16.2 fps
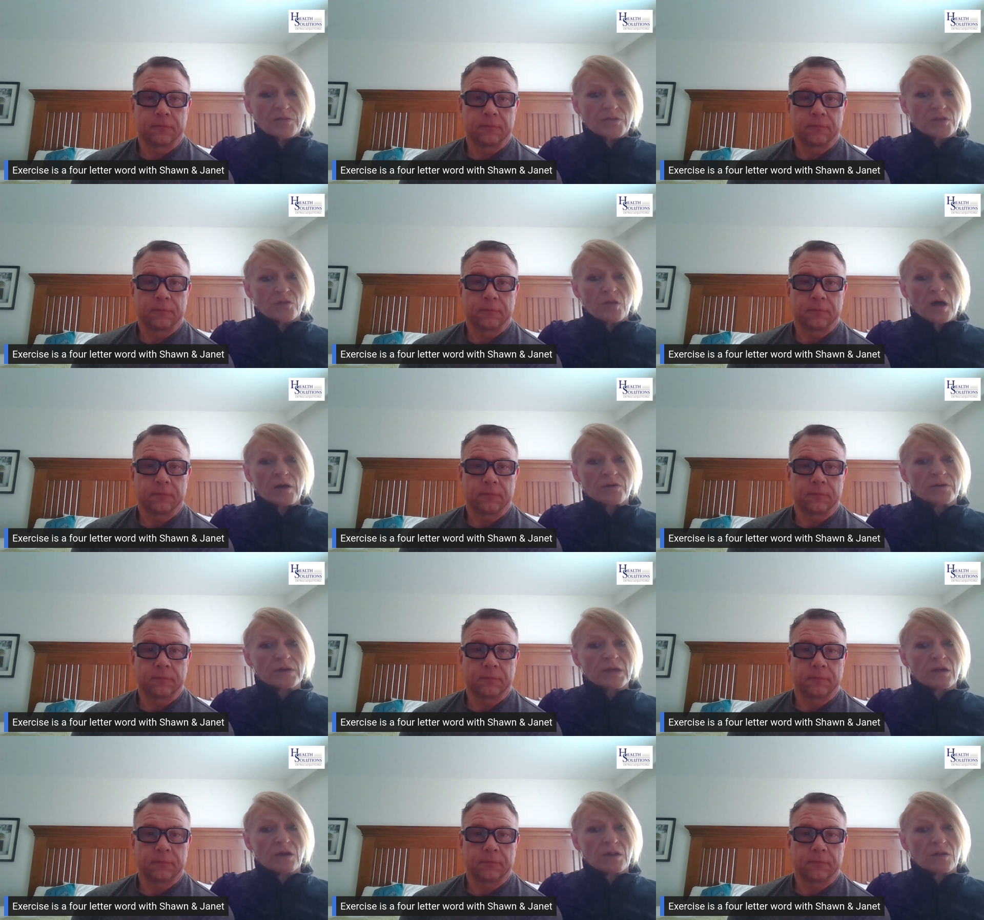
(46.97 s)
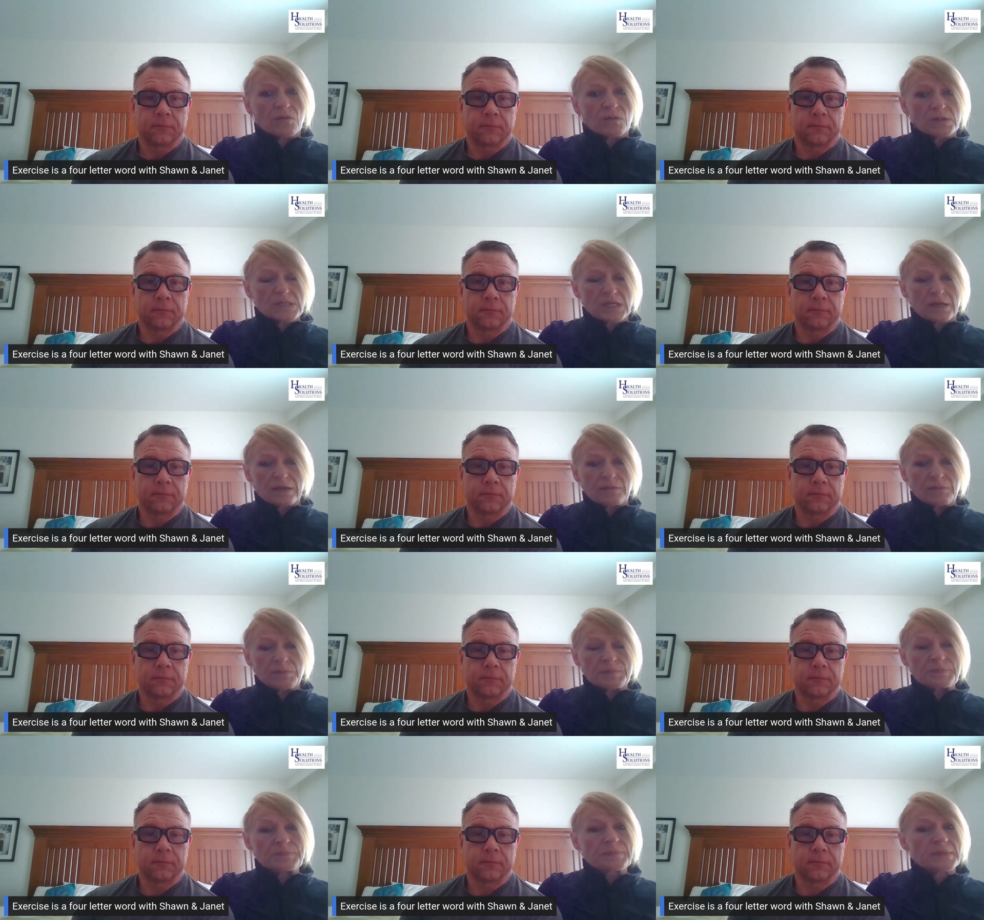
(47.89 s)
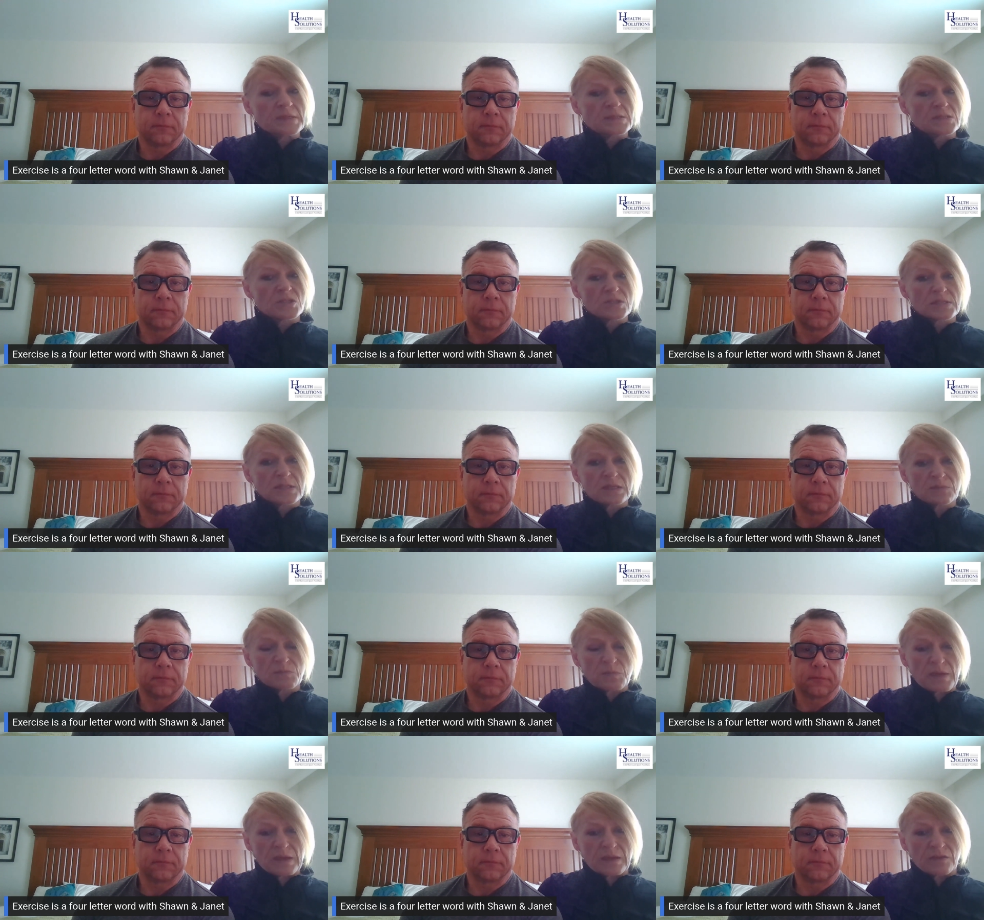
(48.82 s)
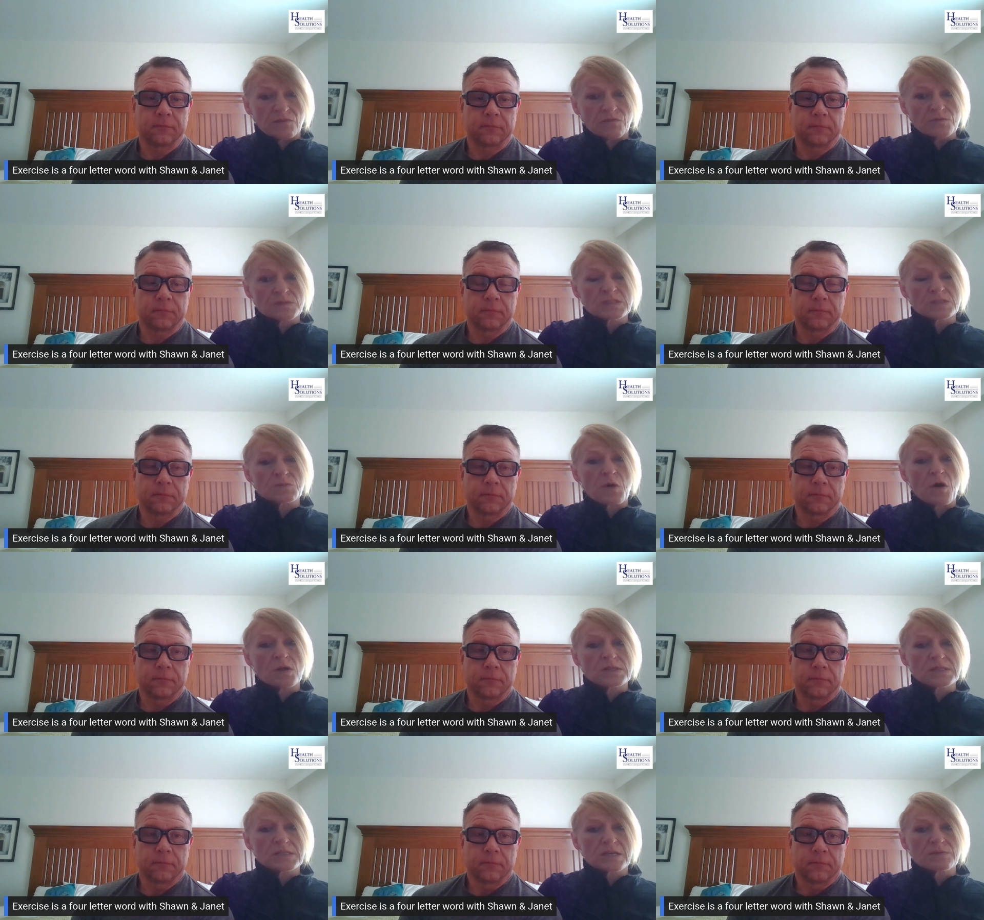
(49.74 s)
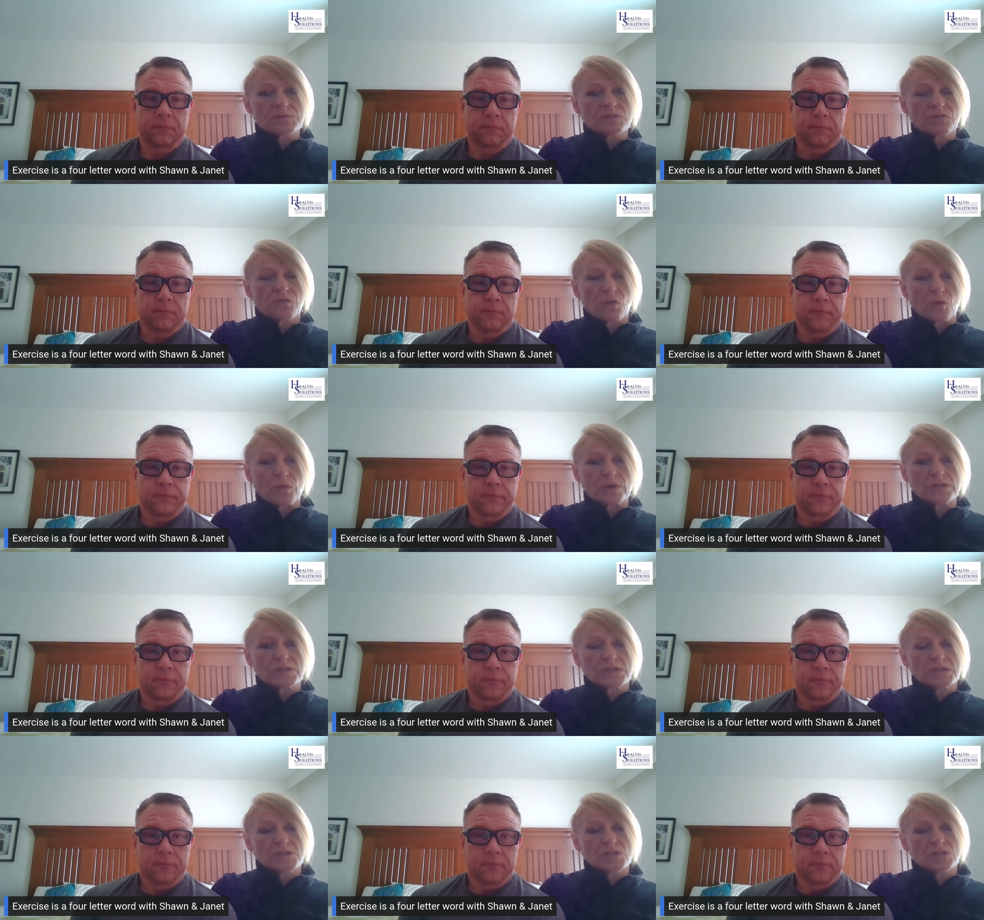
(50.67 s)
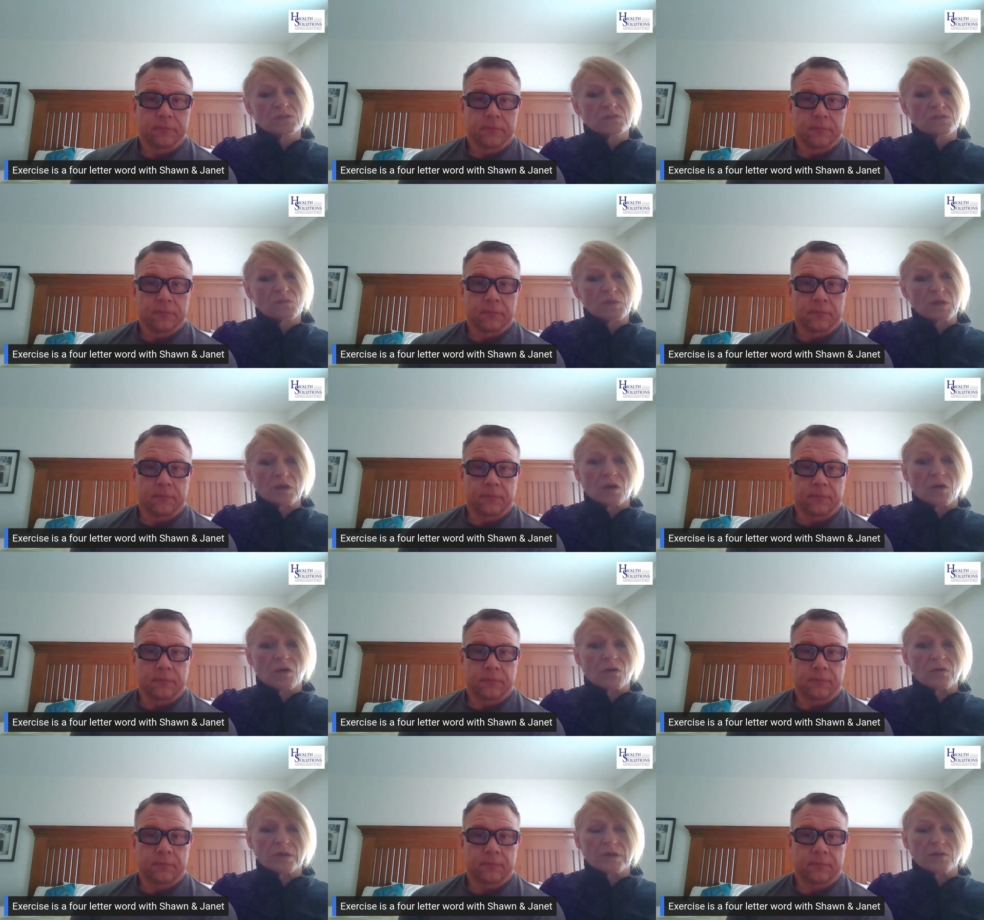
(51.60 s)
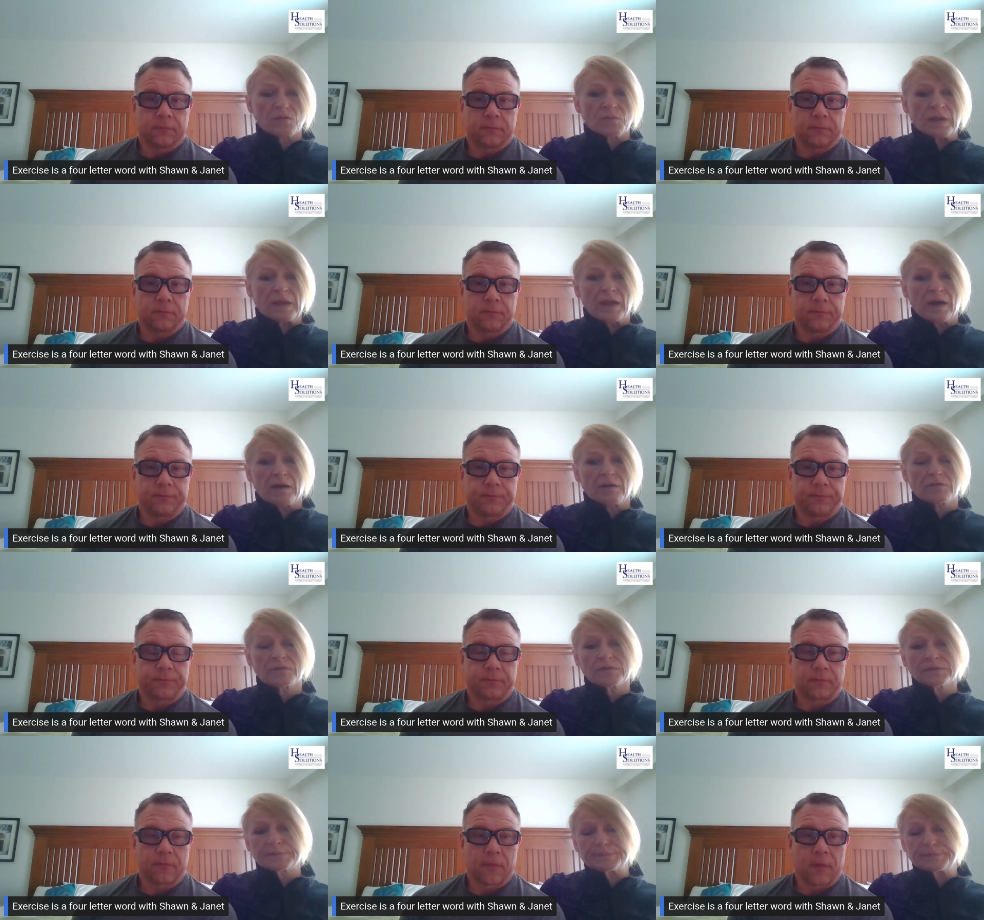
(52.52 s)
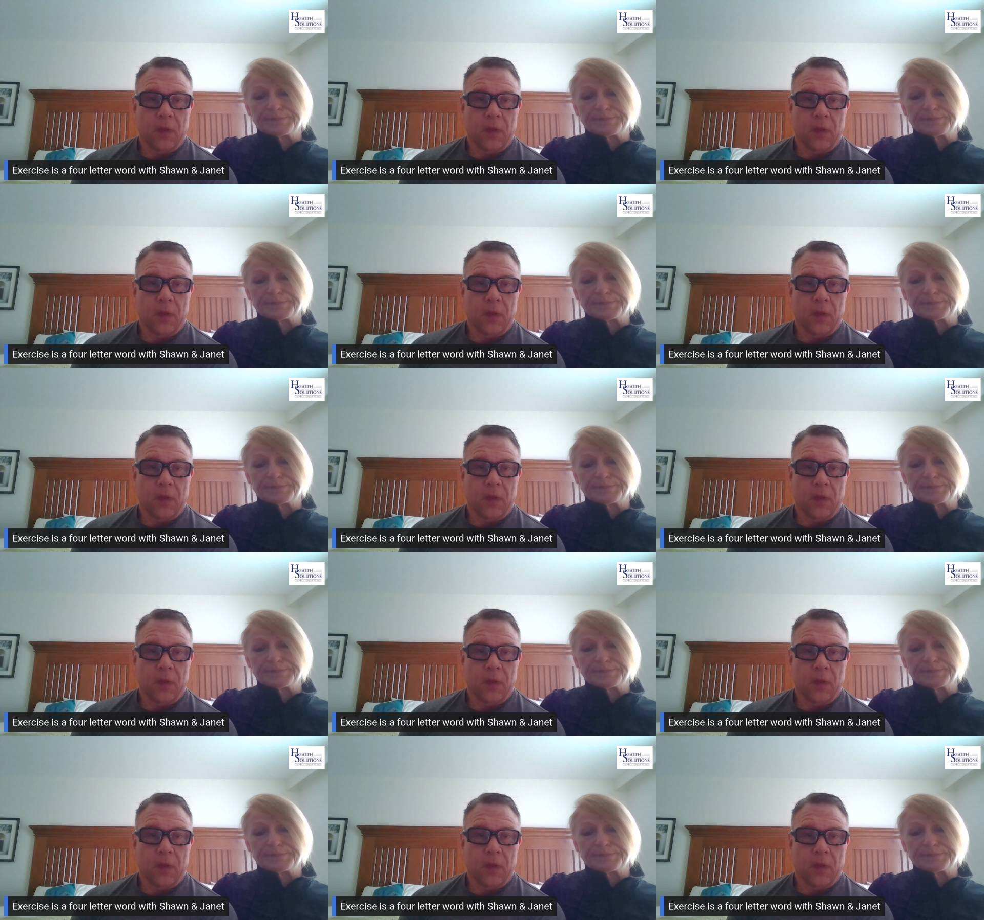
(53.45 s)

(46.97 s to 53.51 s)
Speaker 1: the lottery all at one time. Let's just keep making small steps forward to achieve the big goal that you may have.